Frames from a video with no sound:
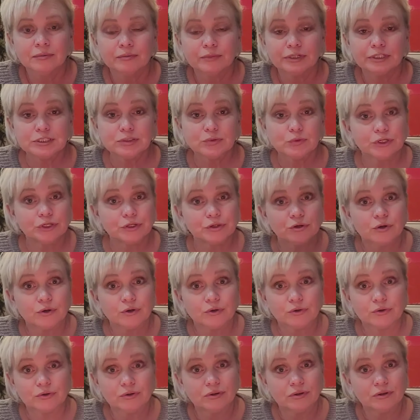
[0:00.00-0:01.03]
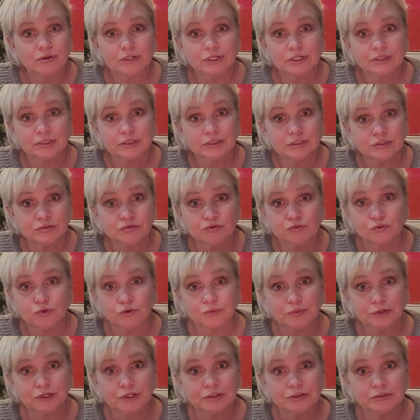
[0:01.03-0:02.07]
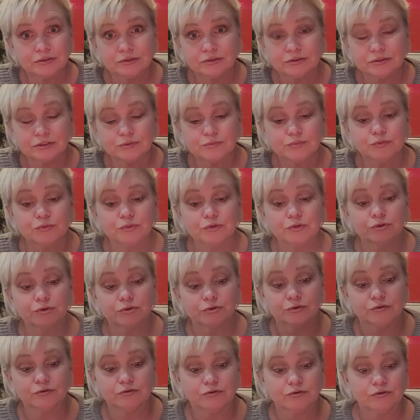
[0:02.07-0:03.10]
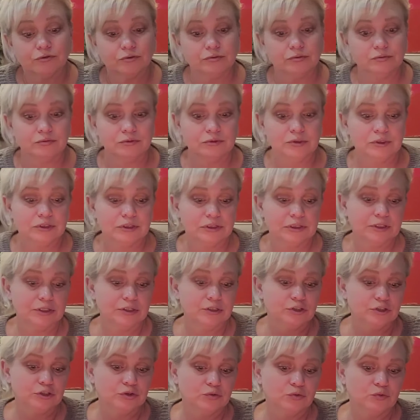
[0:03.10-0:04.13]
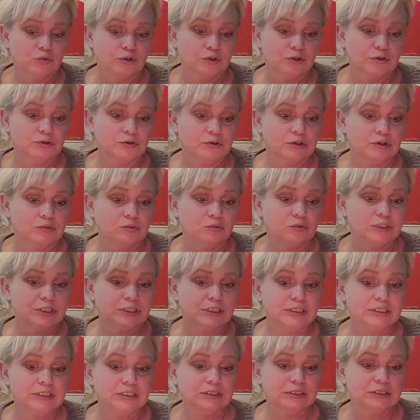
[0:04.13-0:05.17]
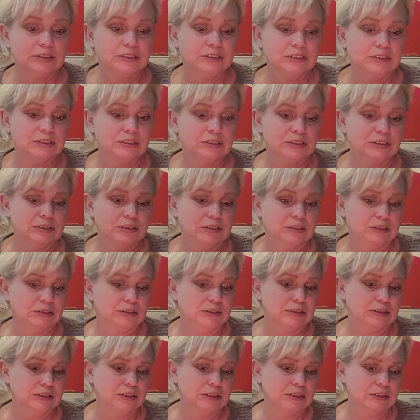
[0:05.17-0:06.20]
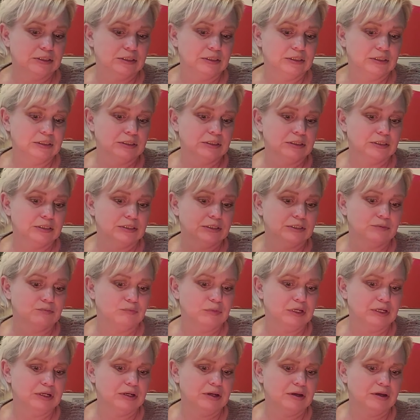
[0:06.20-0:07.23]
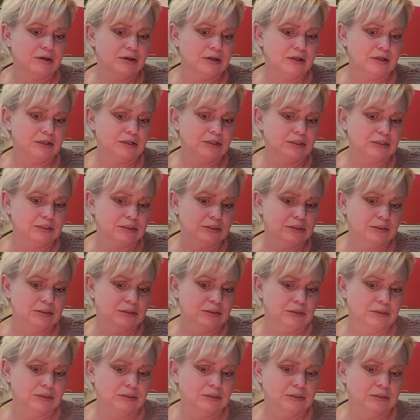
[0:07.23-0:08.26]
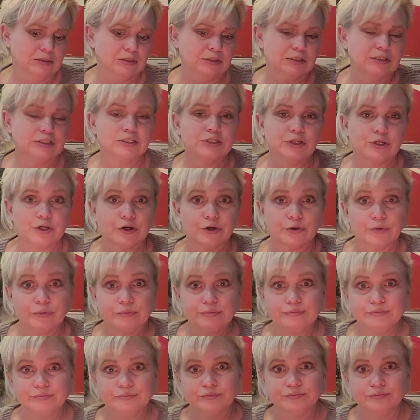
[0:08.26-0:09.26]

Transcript: My sweet daughter-in-law got this for me. It's beautiful. In case you're wondering what scent this is, it is Midnight Snow.